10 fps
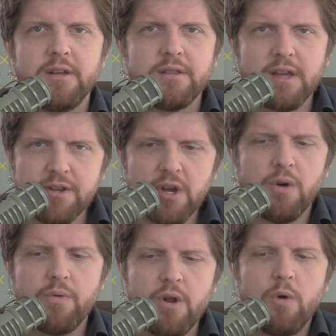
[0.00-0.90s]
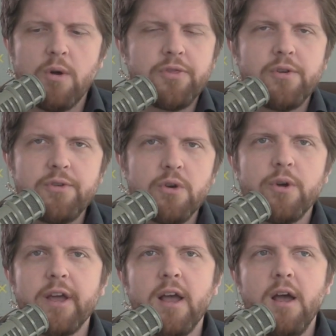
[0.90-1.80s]
They don't know what they're
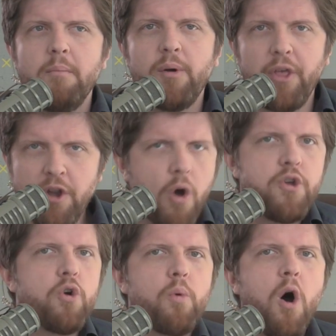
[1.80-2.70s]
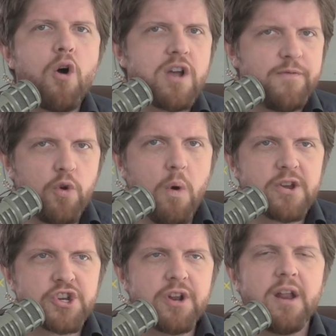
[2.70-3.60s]
doing, but they know you're wrong if you
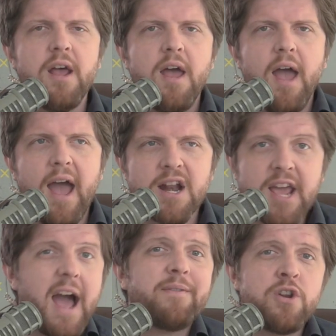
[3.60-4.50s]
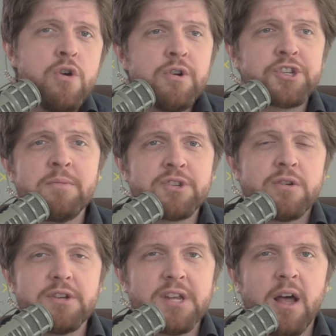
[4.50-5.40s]
question it. And Gavin Newsom's here
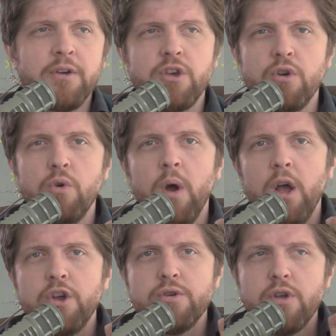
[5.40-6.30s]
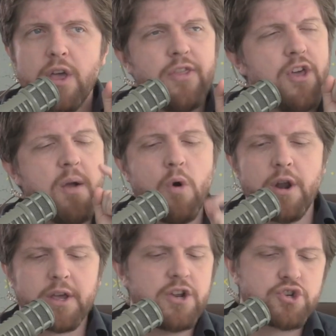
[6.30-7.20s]
to tell you they want
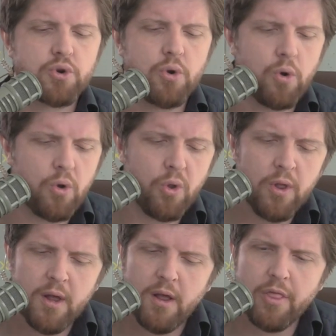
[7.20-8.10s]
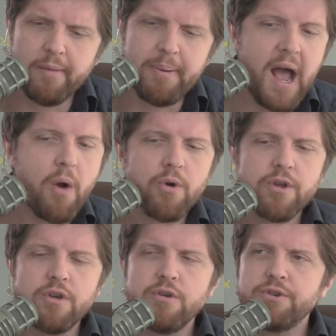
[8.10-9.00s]
to control the power
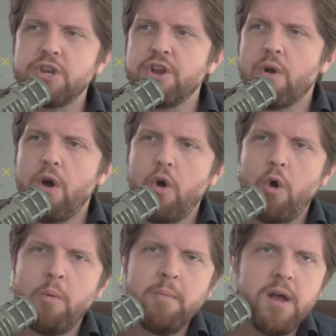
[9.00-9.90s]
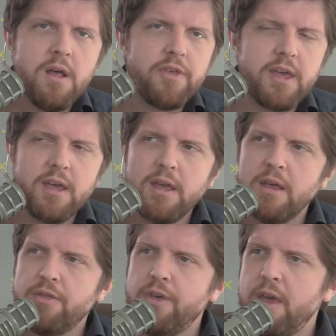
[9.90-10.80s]
you use in your home, the
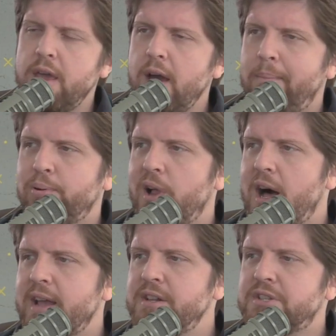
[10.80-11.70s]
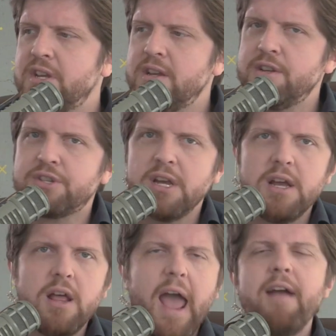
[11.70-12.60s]
the appliances,
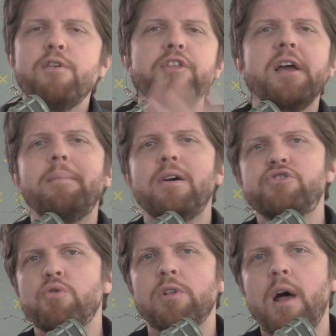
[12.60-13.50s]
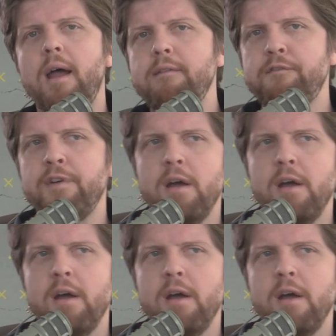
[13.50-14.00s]
everything about your life